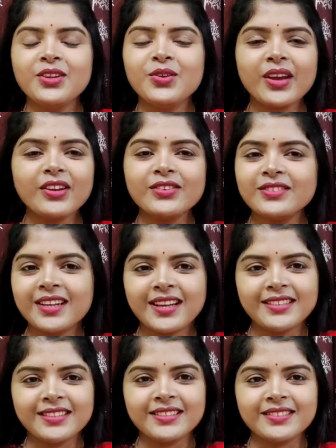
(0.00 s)
you cannot
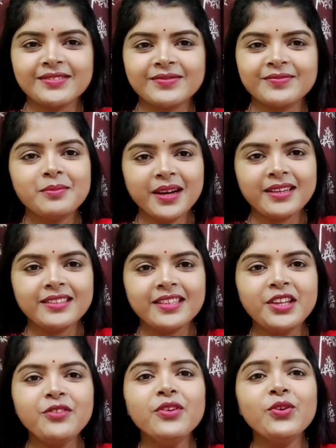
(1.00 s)
write it. But
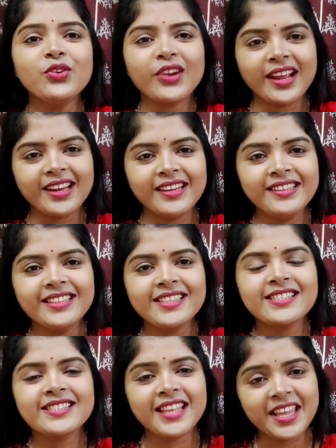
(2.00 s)
if you write the
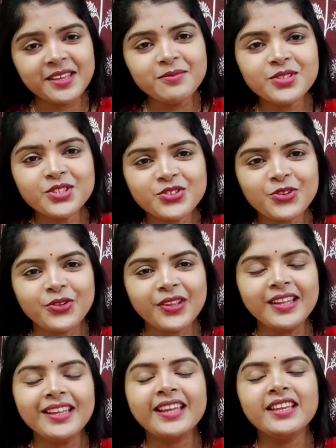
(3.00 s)
same
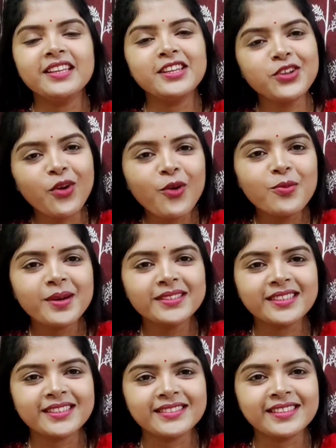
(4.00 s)
story in your
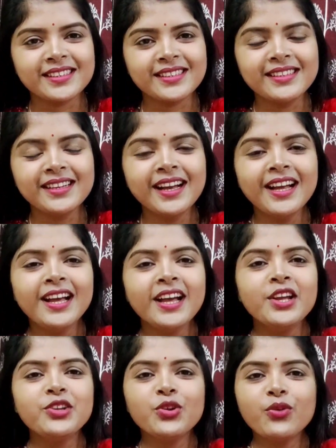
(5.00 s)
mother tongue,
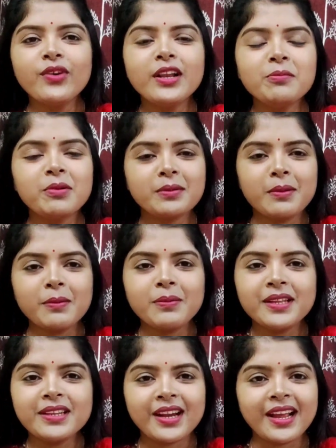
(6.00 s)
you will
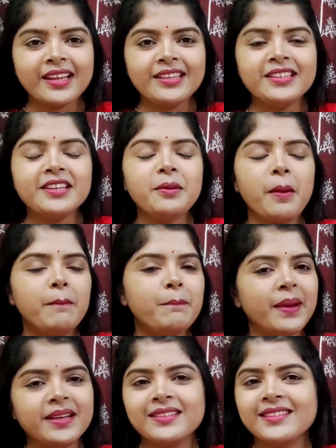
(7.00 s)
probably write
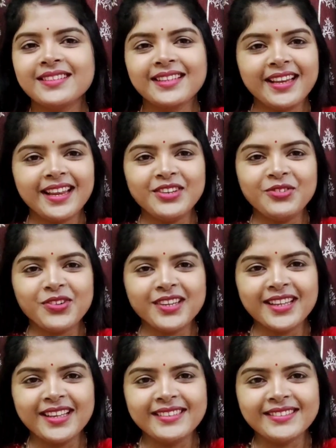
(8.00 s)
it better than
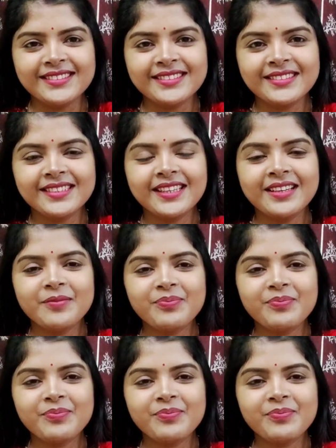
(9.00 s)
anyone else.